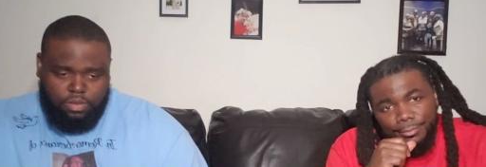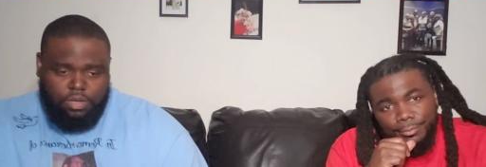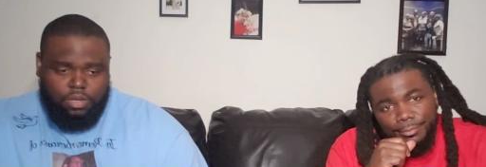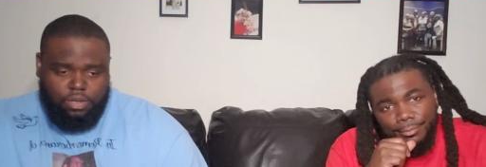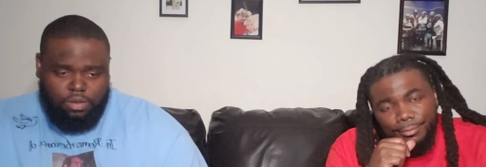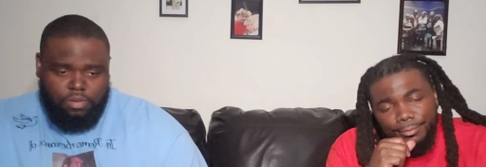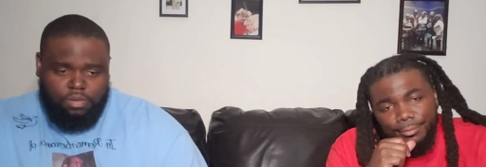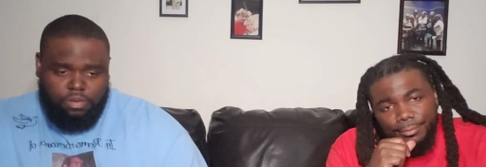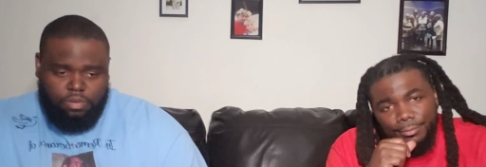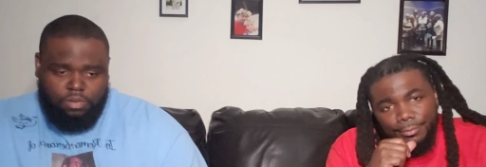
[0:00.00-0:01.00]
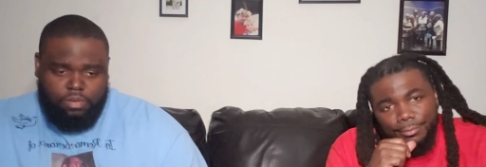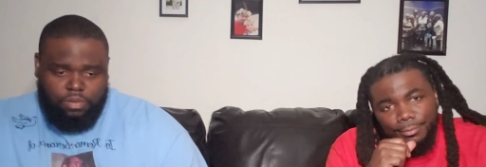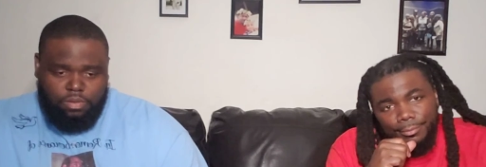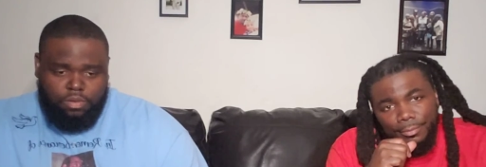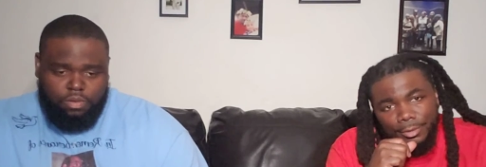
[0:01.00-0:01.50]
Speaker 1: There you go.
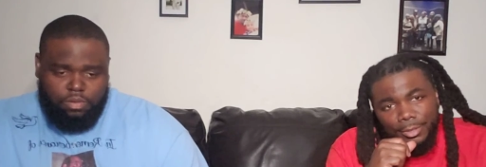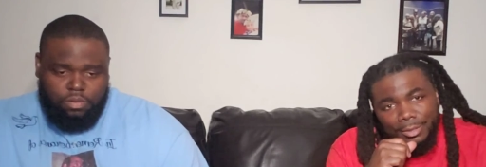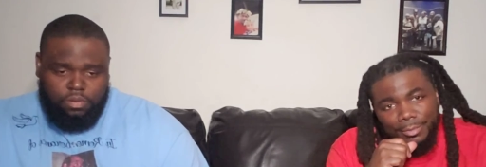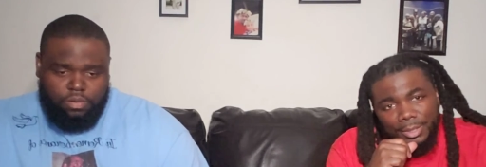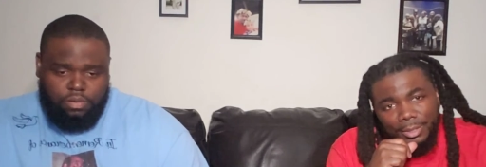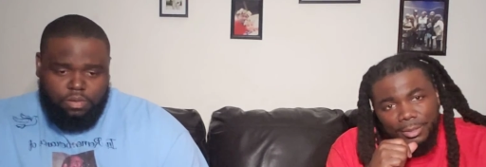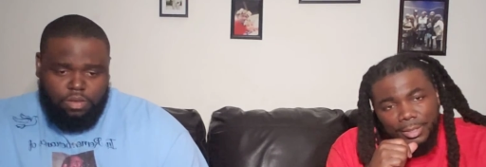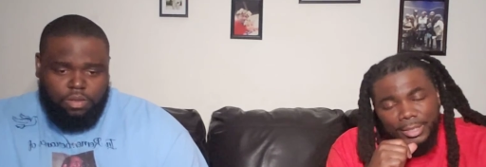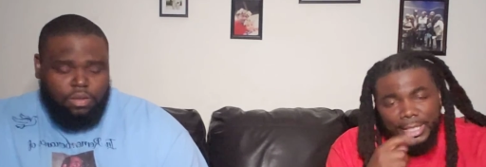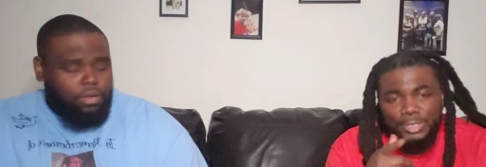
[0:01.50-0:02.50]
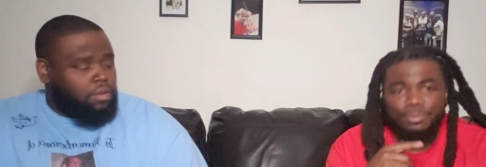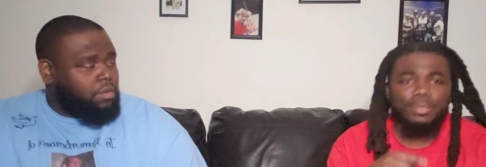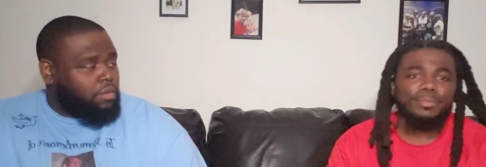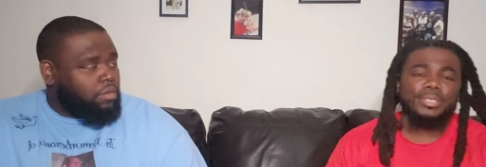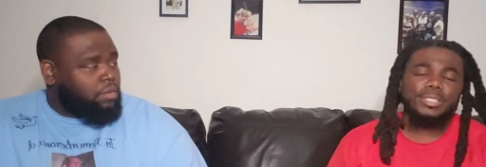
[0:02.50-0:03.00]
You know what I mean? And that's
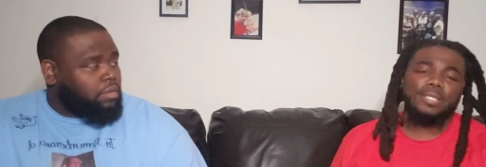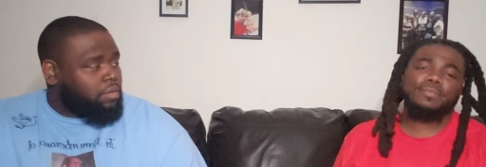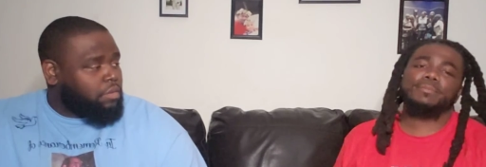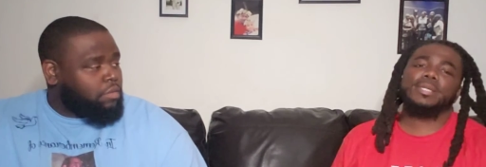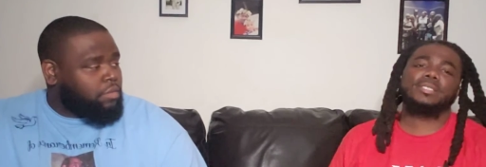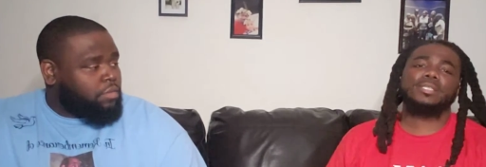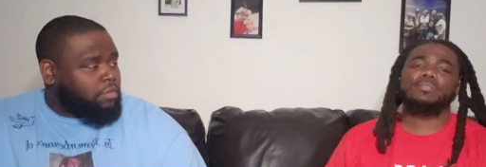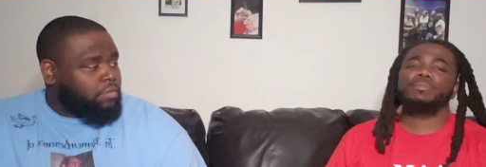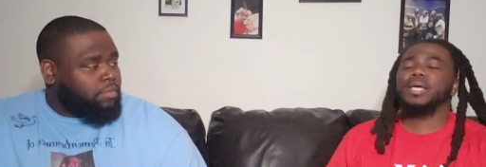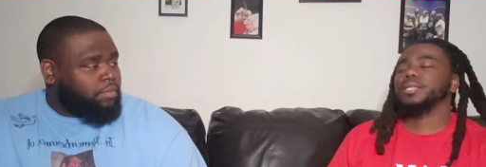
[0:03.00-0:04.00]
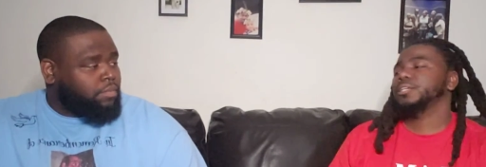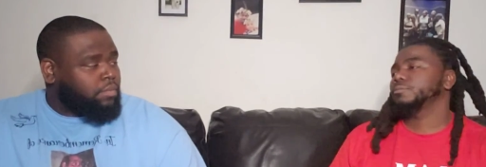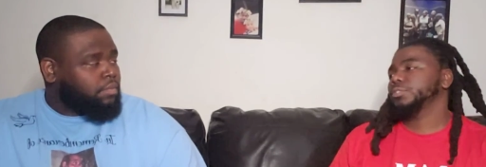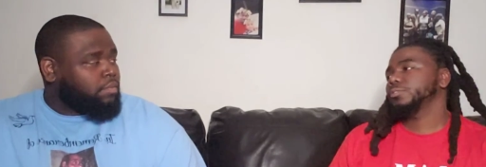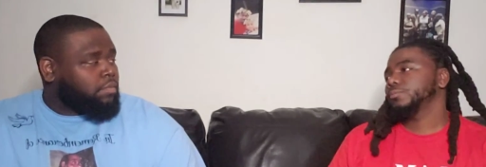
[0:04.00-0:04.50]
what I'm gonna say for myself. Black
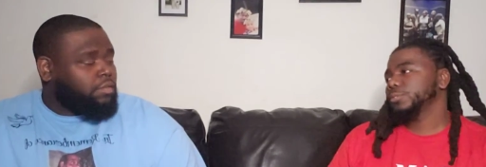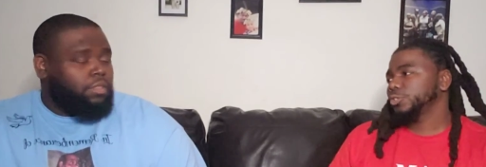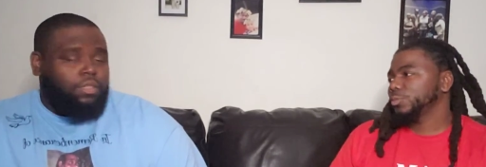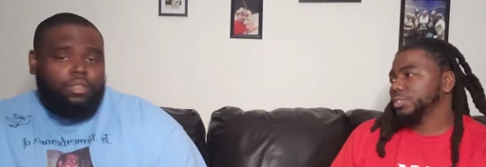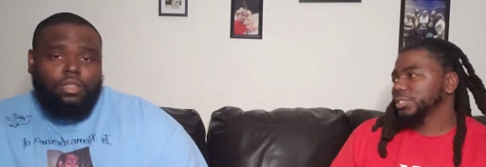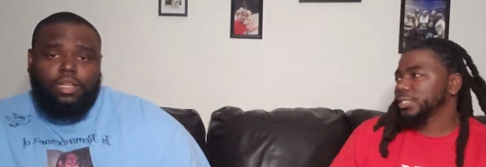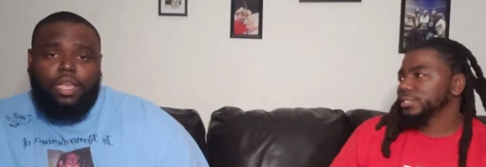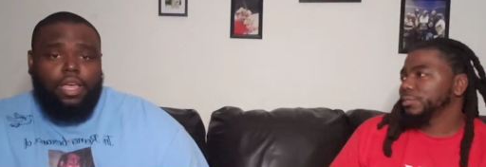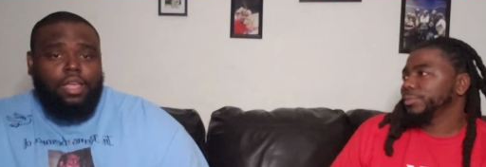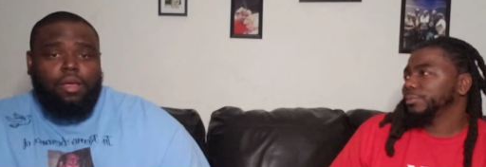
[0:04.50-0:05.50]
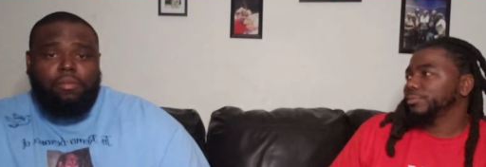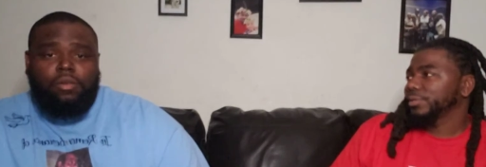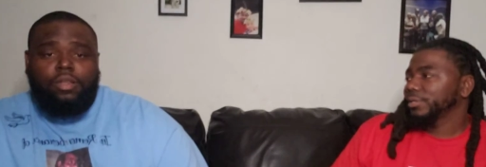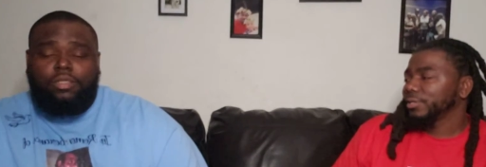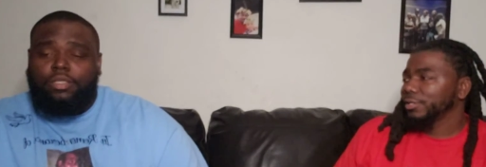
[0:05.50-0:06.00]
love, what you what you wanna say? hey,
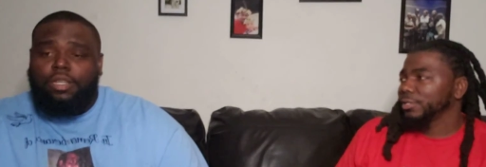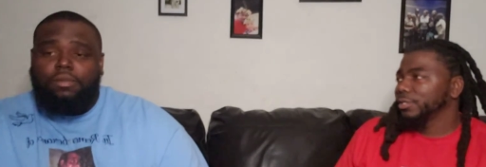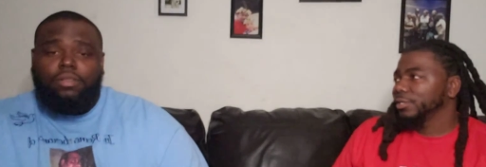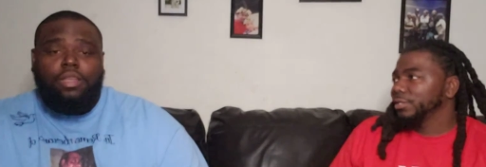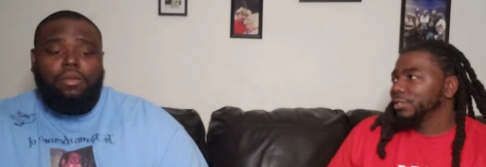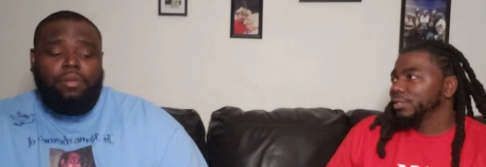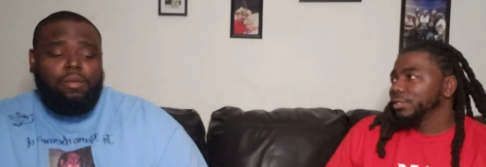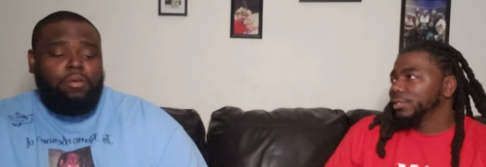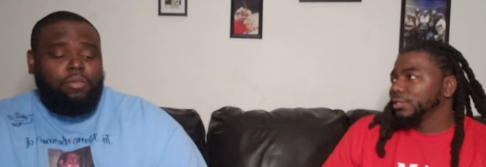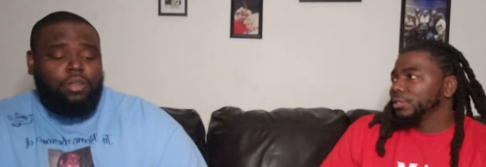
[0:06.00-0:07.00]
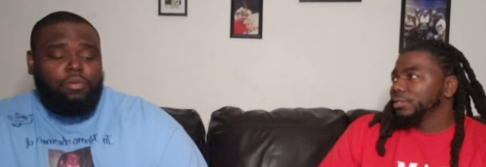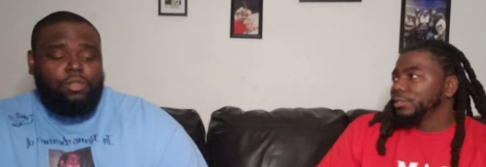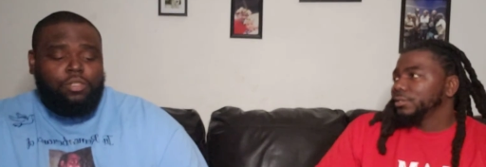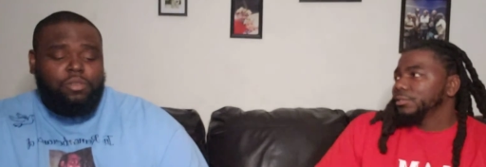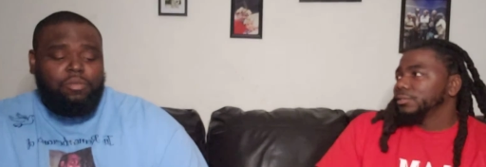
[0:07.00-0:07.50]
I'm
Speaker 2: uh, same thing. I'm on it
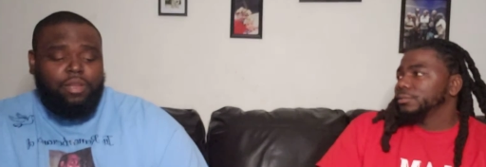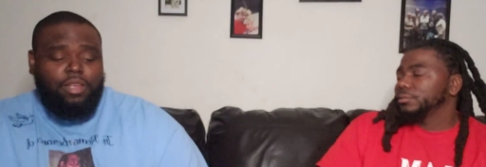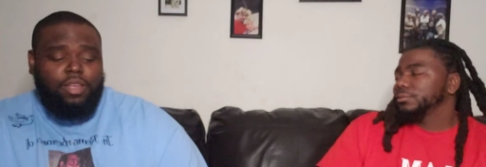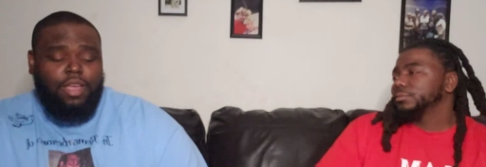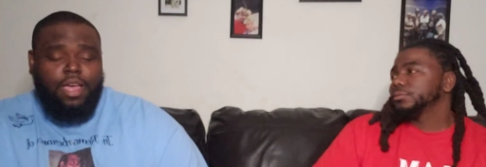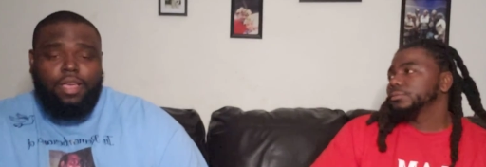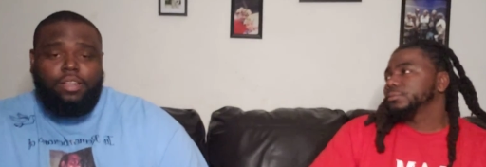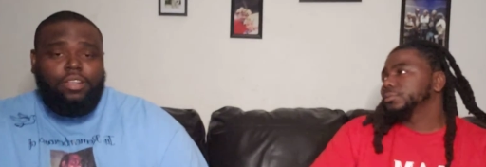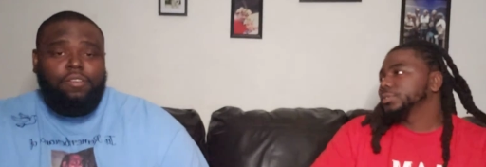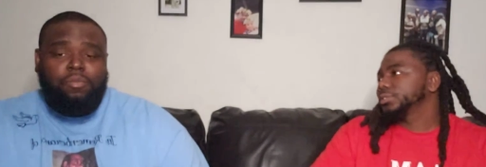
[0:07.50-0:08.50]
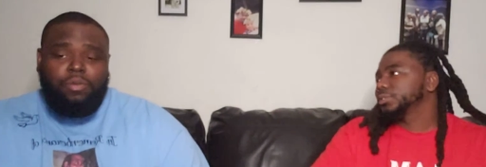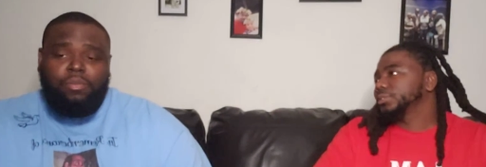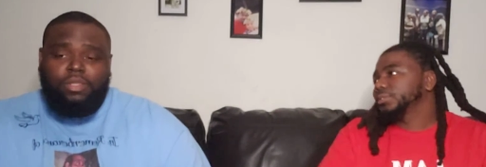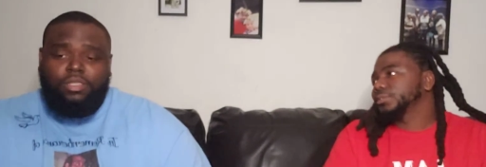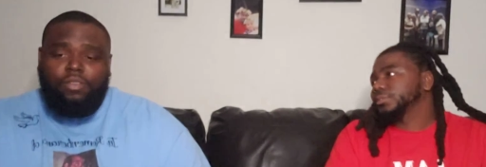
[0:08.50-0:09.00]
with you, man. I ain't gonna never
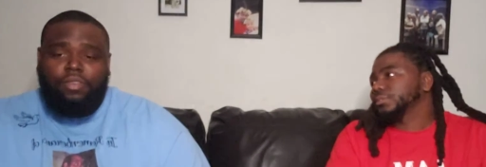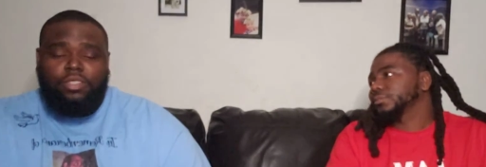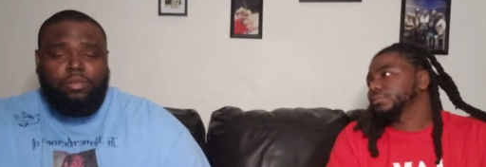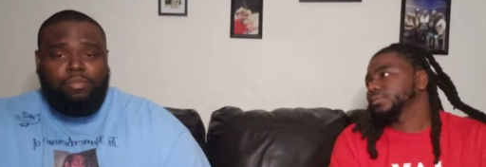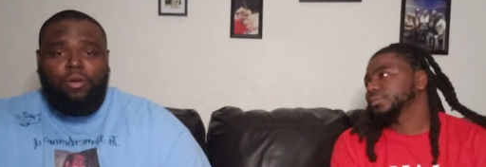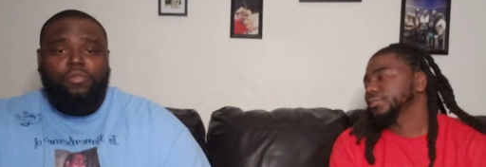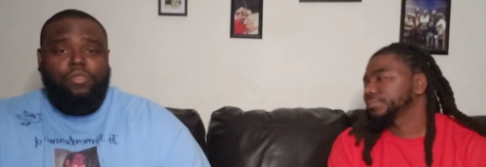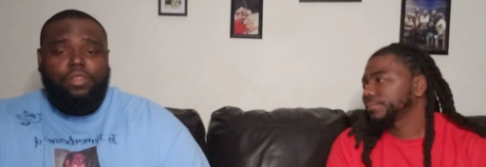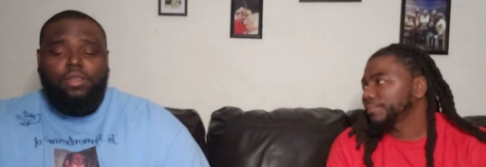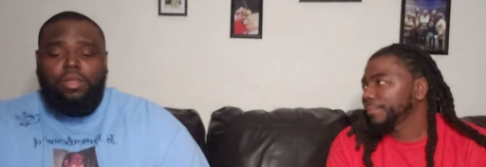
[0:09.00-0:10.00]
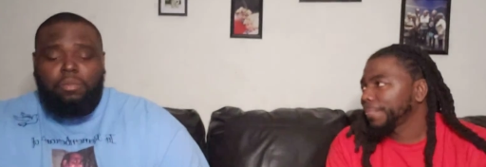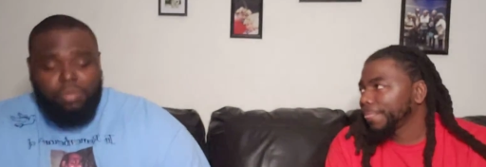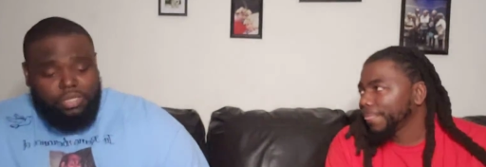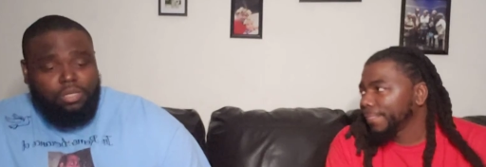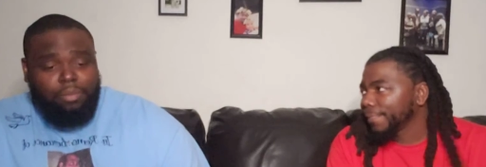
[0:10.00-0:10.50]
put myself as a perfect,
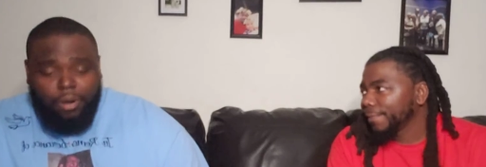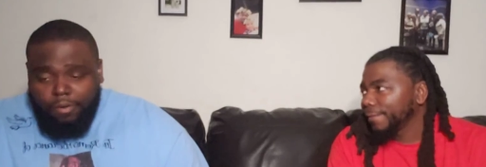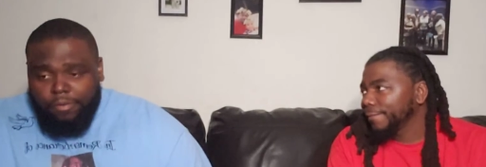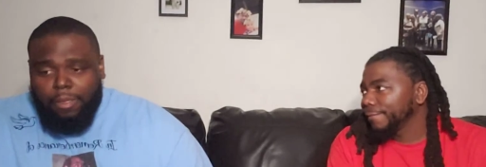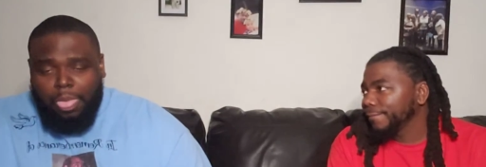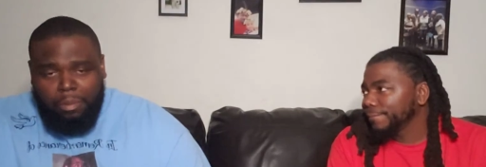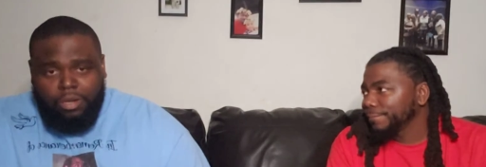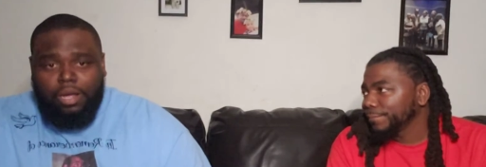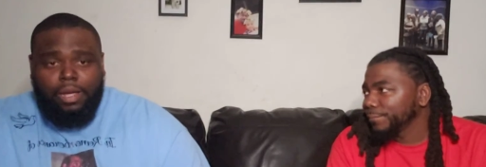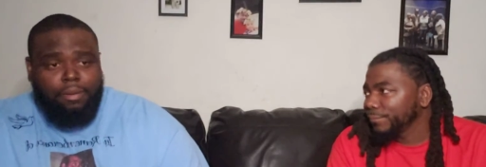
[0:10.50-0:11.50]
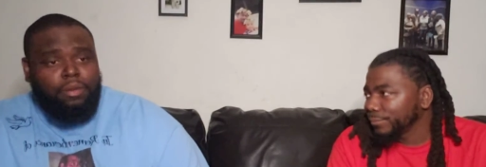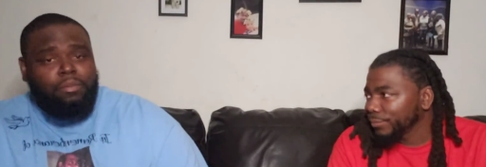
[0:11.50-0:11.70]
Mister Perfect, but I am